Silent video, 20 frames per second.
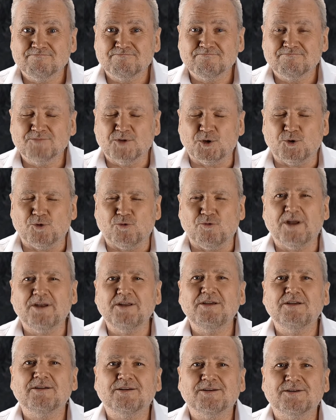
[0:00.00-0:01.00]
Are you
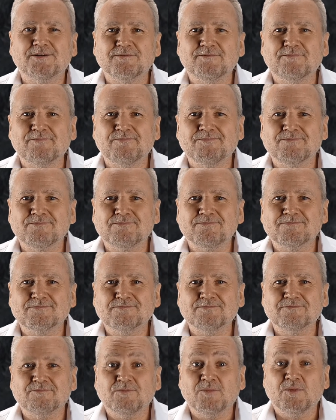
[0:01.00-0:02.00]
ready?
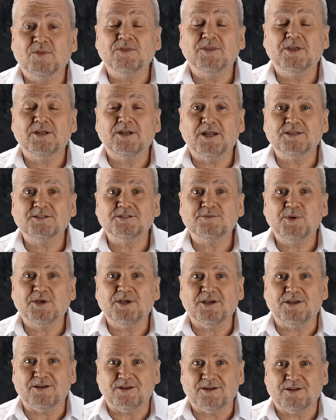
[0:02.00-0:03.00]
Then let's
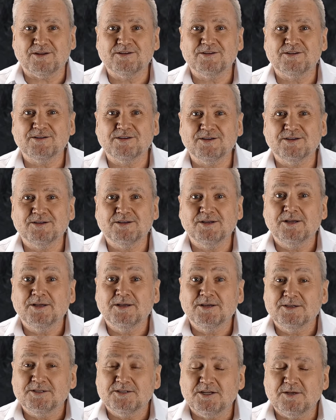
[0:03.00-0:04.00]
begin.
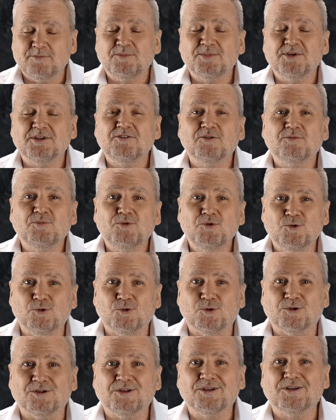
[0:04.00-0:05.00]
Dip in the
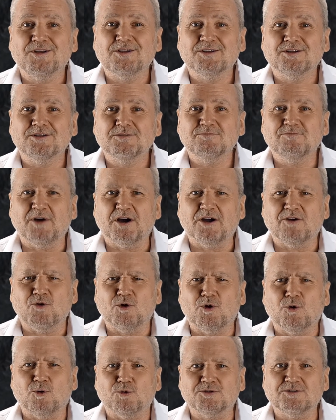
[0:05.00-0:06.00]
Pool by
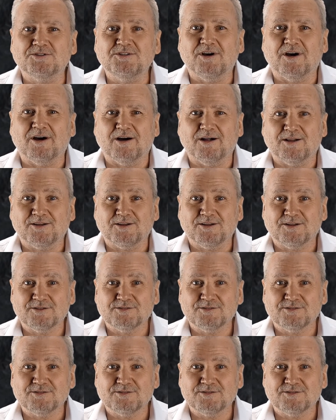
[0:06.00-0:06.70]
Roald Dahl.